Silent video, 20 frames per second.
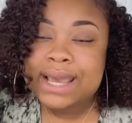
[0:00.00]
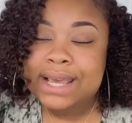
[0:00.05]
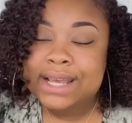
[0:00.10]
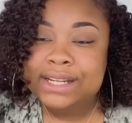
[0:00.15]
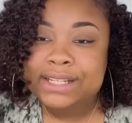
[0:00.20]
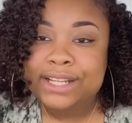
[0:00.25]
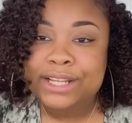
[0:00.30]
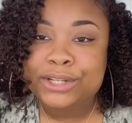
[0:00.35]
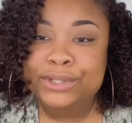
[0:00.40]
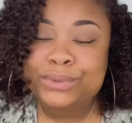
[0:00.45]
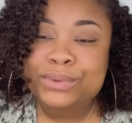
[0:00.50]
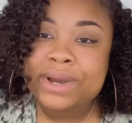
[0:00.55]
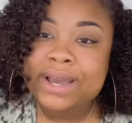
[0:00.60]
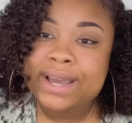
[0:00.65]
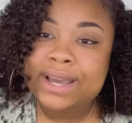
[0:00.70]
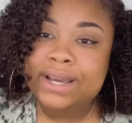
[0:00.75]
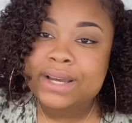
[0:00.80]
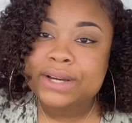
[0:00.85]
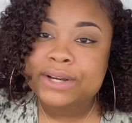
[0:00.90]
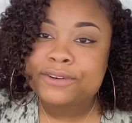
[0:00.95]
They do
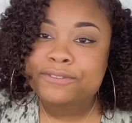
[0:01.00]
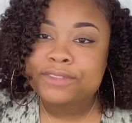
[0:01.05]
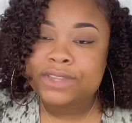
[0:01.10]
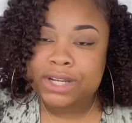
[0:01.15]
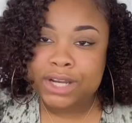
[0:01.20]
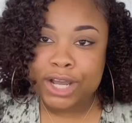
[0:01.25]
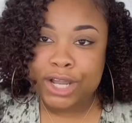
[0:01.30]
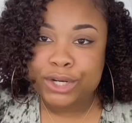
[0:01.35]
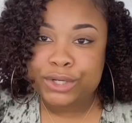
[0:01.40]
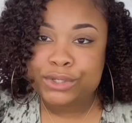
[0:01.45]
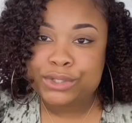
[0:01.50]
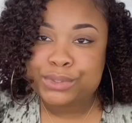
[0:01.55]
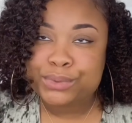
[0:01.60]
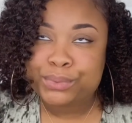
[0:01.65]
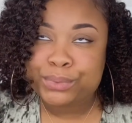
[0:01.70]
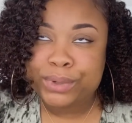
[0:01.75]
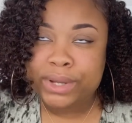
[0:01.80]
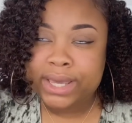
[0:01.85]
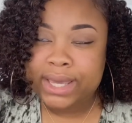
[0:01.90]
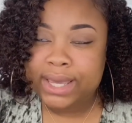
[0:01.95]
have the colors
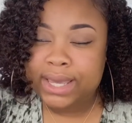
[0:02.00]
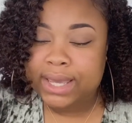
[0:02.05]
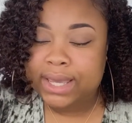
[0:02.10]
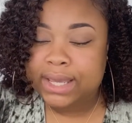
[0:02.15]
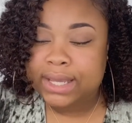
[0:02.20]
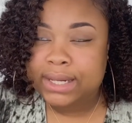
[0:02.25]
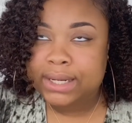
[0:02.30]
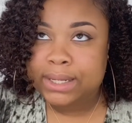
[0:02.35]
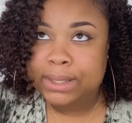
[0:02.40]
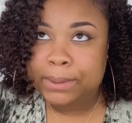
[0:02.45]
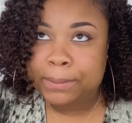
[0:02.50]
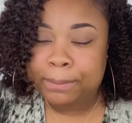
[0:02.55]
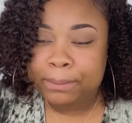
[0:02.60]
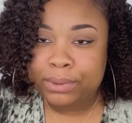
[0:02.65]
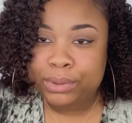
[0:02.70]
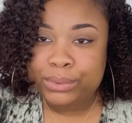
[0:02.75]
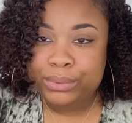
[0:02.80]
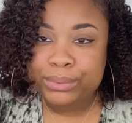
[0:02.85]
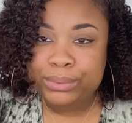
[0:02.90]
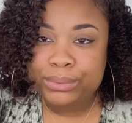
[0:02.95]
red,
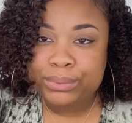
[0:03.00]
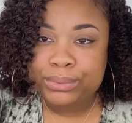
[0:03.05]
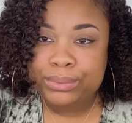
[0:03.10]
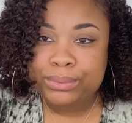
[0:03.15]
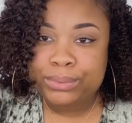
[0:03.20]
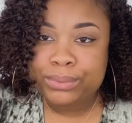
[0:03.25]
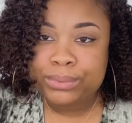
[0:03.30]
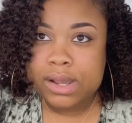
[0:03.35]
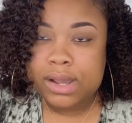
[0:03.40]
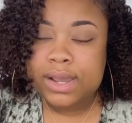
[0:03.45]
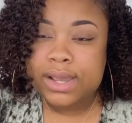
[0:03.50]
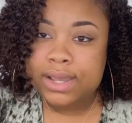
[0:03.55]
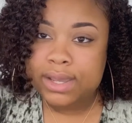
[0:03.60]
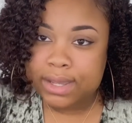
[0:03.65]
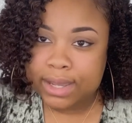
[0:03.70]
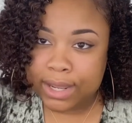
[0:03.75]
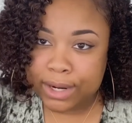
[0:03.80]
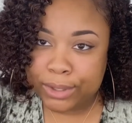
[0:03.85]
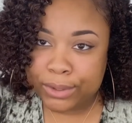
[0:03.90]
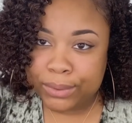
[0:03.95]
blue,
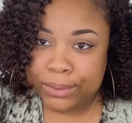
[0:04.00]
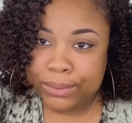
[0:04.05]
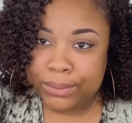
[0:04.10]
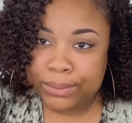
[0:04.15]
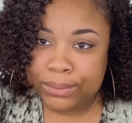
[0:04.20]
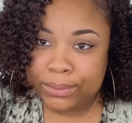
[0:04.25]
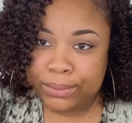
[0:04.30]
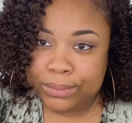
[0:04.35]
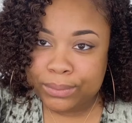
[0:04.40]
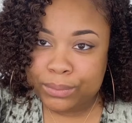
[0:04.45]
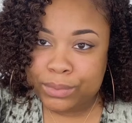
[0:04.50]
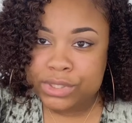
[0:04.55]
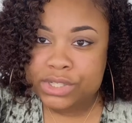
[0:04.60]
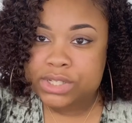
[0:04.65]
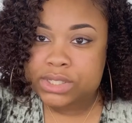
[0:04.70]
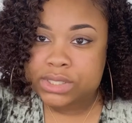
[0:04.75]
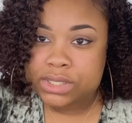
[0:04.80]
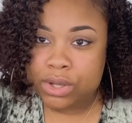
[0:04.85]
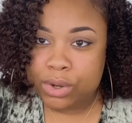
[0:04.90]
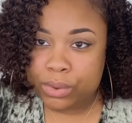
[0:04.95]
yellow, which
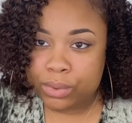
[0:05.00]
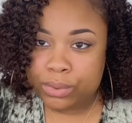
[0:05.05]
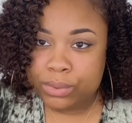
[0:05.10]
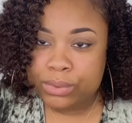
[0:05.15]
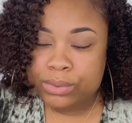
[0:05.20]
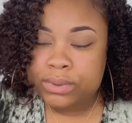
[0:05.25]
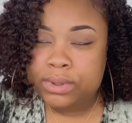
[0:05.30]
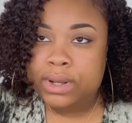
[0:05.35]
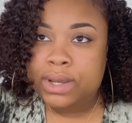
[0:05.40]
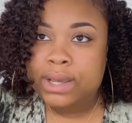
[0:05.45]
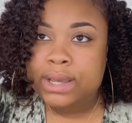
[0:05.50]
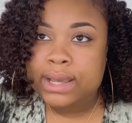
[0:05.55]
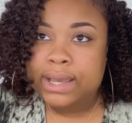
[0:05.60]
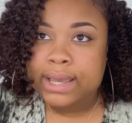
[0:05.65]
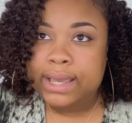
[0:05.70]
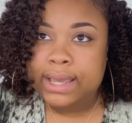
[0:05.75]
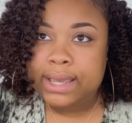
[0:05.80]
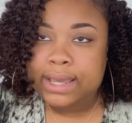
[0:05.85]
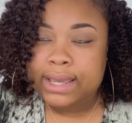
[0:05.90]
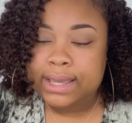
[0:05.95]
is gold,
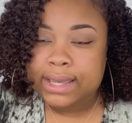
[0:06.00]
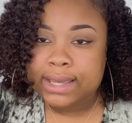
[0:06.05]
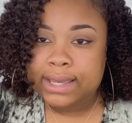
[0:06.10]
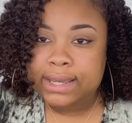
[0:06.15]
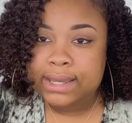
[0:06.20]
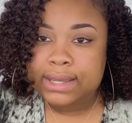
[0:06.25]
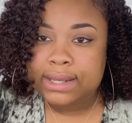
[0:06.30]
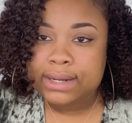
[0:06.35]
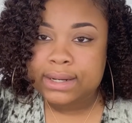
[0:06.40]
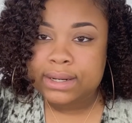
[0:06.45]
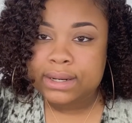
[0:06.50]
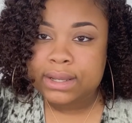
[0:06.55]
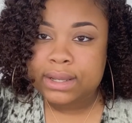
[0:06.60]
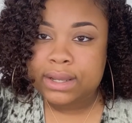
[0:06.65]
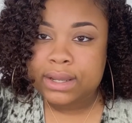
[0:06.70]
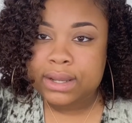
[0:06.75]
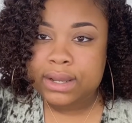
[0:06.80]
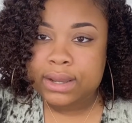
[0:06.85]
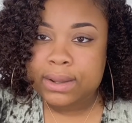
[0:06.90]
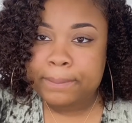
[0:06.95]
and
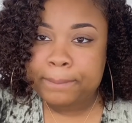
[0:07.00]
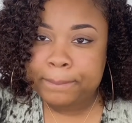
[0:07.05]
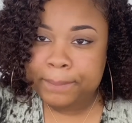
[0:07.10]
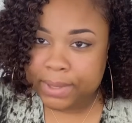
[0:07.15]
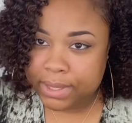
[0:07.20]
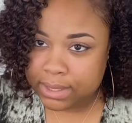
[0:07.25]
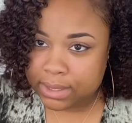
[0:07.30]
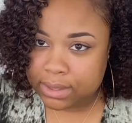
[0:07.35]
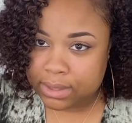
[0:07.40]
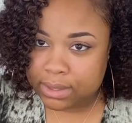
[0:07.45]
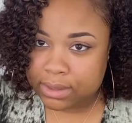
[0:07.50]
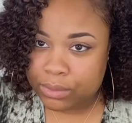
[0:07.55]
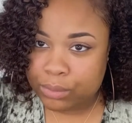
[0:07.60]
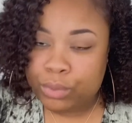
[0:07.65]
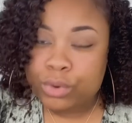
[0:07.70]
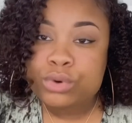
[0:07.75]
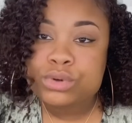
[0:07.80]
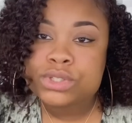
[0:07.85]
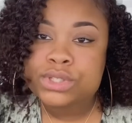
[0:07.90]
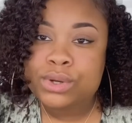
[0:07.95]
pink,
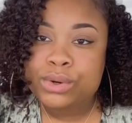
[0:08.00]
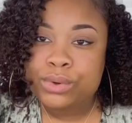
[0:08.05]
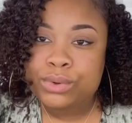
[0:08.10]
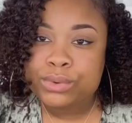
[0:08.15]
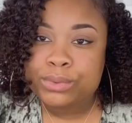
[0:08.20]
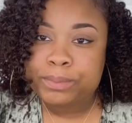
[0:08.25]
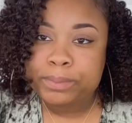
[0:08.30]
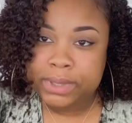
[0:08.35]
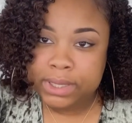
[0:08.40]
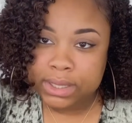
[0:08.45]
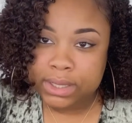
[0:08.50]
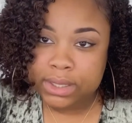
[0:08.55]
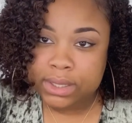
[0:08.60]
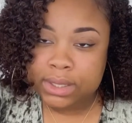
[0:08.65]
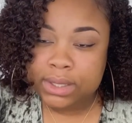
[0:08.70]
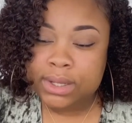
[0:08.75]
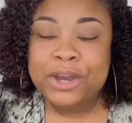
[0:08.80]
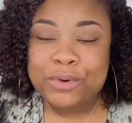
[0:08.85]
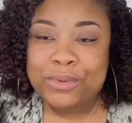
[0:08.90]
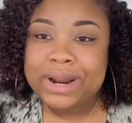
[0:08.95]
rose gold pink.
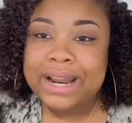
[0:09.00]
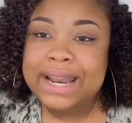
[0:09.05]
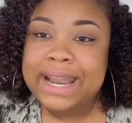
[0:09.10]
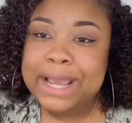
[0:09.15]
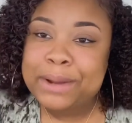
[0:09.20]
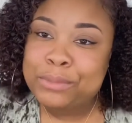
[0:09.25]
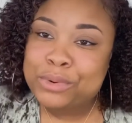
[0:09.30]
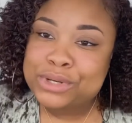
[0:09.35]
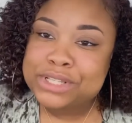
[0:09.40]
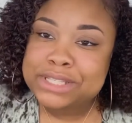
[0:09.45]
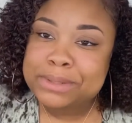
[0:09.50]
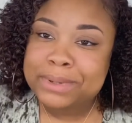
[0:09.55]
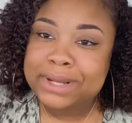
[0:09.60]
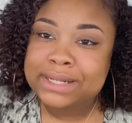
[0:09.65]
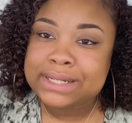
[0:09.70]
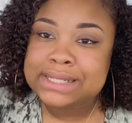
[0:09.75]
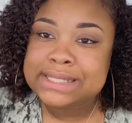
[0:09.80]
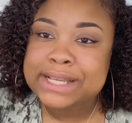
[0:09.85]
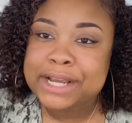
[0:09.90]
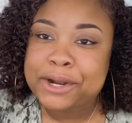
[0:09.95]
What I like most about
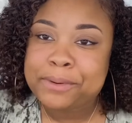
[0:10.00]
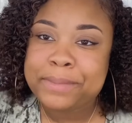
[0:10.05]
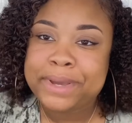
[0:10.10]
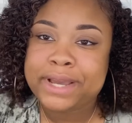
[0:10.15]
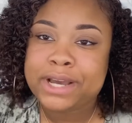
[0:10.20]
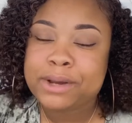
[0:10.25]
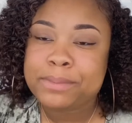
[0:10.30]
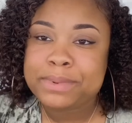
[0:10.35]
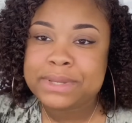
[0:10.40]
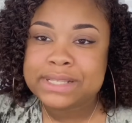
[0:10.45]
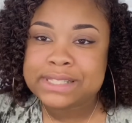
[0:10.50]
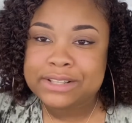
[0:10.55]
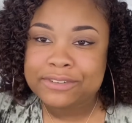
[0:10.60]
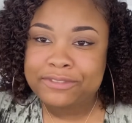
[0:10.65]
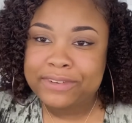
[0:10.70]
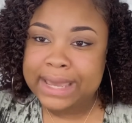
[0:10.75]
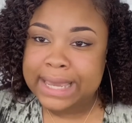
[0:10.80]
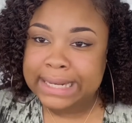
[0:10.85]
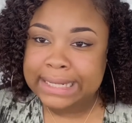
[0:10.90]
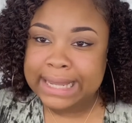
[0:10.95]
this hair makeup is the
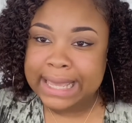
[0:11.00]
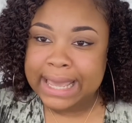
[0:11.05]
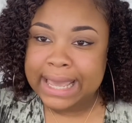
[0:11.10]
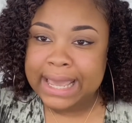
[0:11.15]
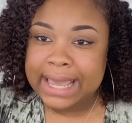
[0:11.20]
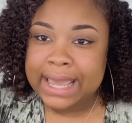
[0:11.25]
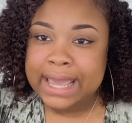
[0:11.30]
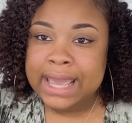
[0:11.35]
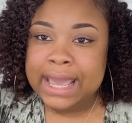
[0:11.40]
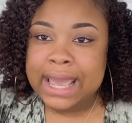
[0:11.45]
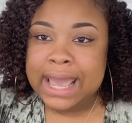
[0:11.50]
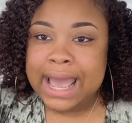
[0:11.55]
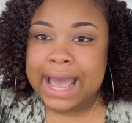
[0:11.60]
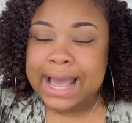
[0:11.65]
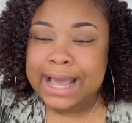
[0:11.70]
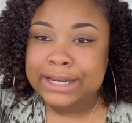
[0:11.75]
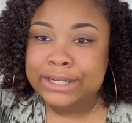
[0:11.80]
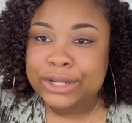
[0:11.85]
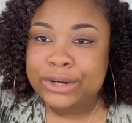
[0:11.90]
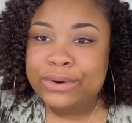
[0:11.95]
fact that
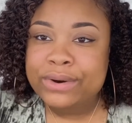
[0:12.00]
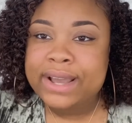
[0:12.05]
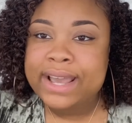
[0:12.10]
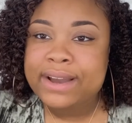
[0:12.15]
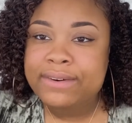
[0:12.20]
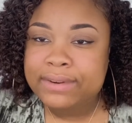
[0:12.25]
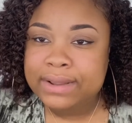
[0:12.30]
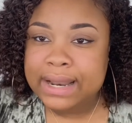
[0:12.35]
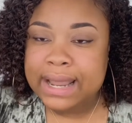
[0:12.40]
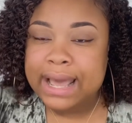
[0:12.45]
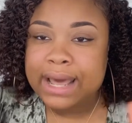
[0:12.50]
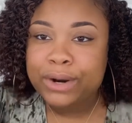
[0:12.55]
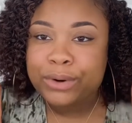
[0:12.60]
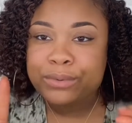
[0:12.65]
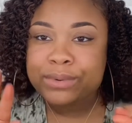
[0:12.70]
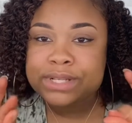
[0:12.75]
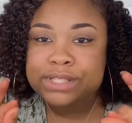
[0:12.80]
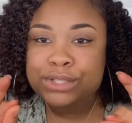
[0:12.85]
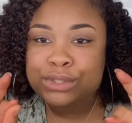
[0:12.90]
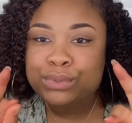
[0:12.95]
I don't have a lot of
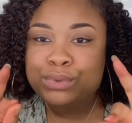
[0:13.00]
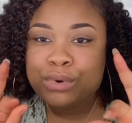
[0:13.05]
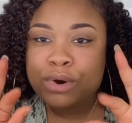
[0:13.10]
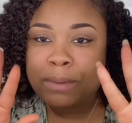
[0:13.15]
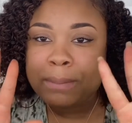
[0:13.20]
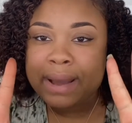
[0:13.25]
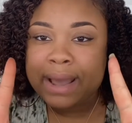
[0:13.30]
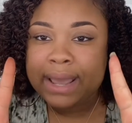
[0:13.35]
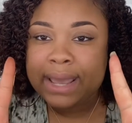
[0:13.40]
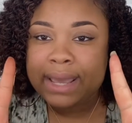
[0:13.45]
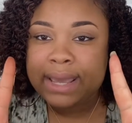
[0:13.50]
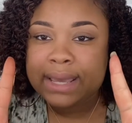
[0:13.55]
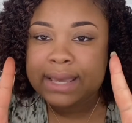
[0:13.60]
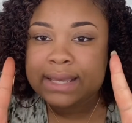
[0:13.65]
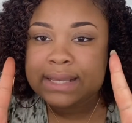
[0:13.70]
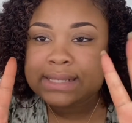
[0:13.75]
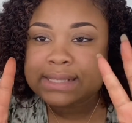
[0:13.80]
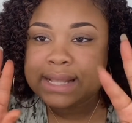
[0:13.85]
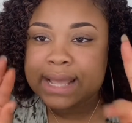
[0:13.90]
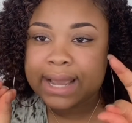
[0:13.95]
residue on my
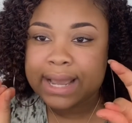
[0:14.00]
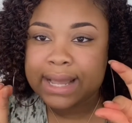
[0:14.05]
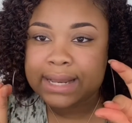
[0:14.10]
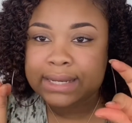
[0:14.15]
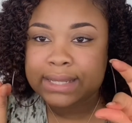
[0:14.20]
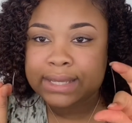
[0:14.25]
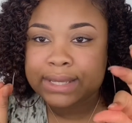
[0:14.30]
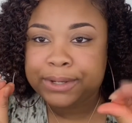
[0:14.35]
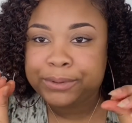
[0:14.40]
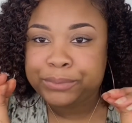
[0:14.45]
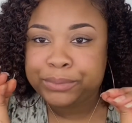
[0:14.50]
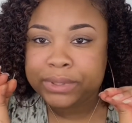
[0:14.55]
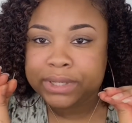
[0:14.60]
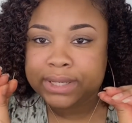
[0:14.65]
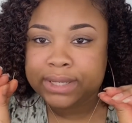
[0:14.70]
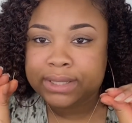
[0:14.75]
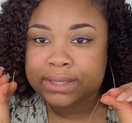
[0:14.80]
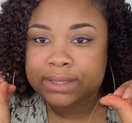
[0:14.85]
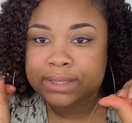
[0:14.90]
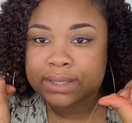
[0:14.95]
hands like I did
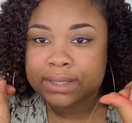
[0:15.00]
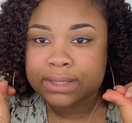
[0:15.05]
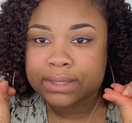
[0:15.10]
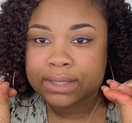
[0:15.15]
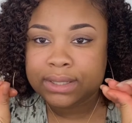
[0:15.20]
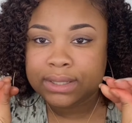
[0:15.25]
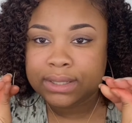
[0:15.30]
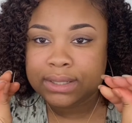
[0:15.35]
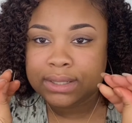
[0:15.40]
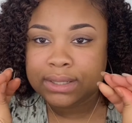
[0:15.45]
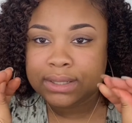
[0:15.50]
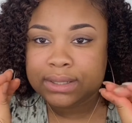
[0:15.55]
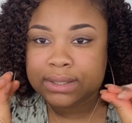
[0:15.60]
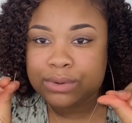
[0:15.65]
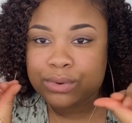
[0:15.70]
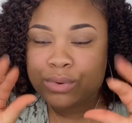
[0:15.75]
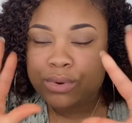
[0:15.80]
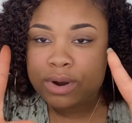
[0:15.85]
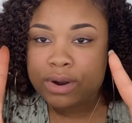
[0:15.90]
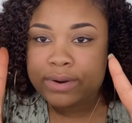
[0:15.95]
with the
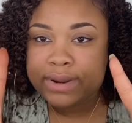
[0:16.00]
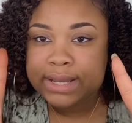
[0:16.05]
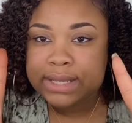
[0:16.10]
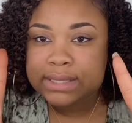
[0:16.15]
ORS